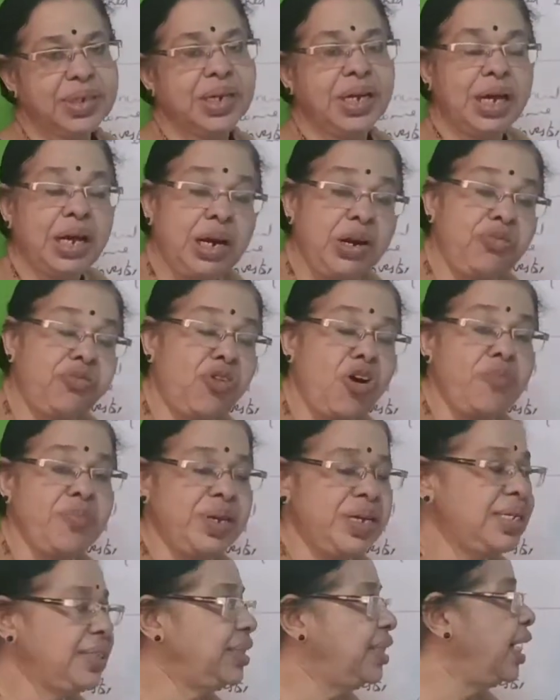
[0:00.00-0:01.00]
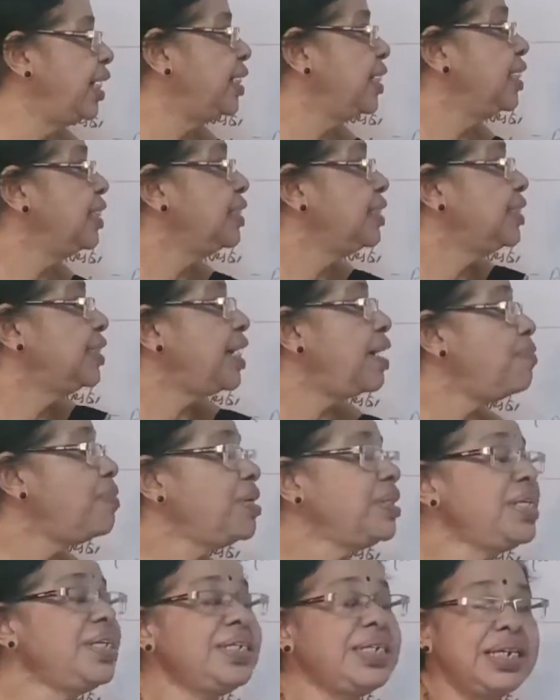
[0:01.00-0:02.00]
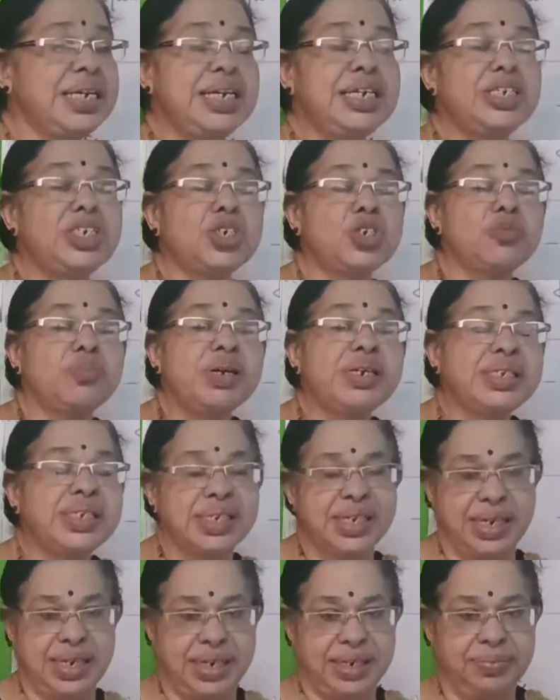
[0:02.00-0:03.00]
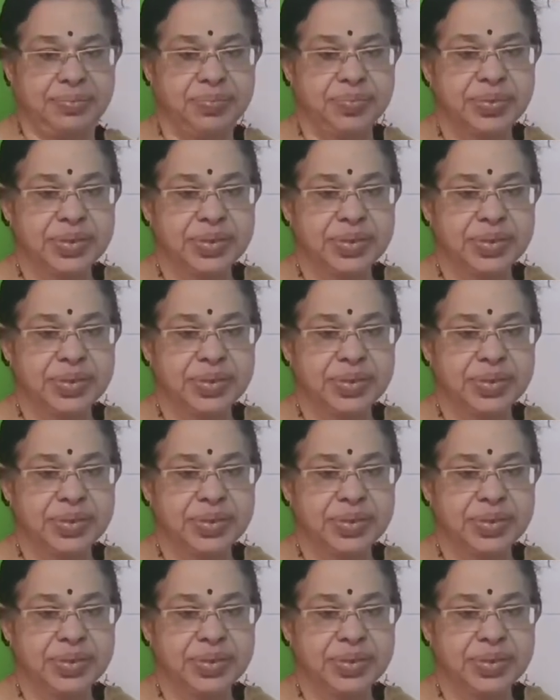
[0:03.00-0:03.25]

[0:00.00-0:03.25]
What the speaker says: reform is that some other instruments here,